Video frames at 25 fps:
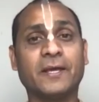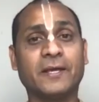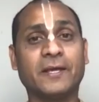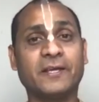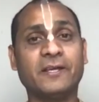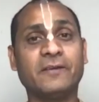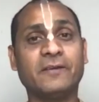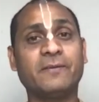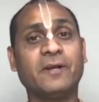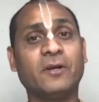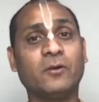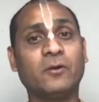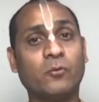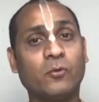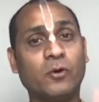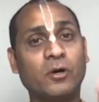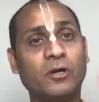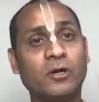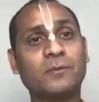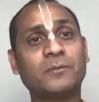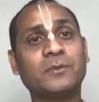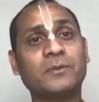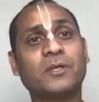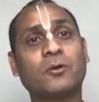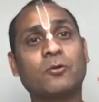even one
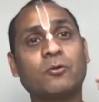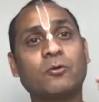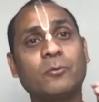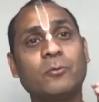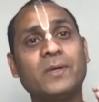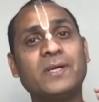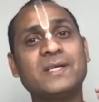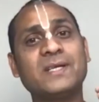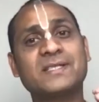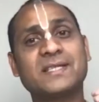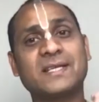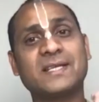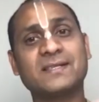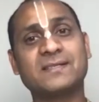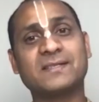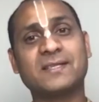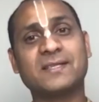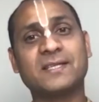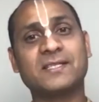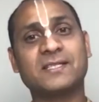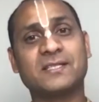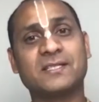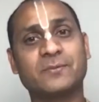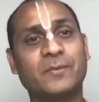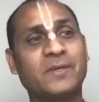of the roaming
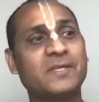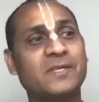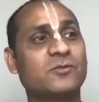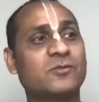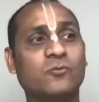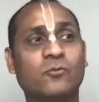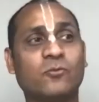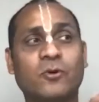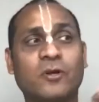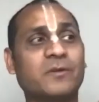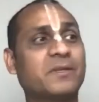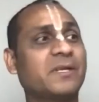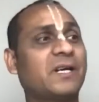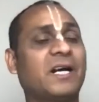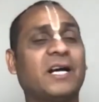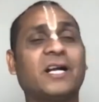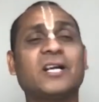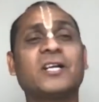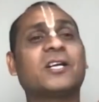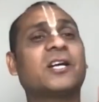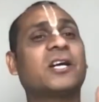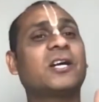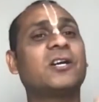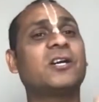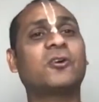senses means one of the
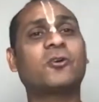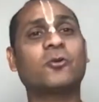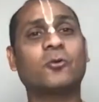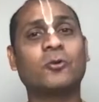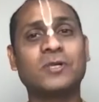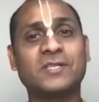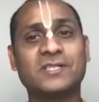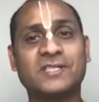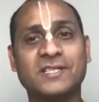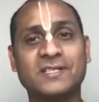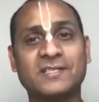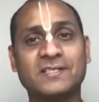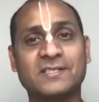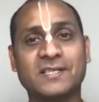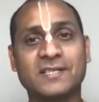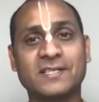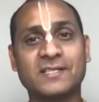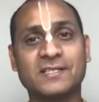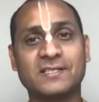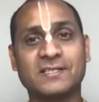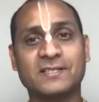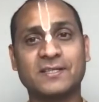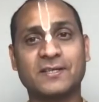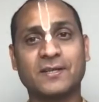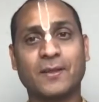uncontrolled
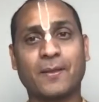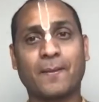senses,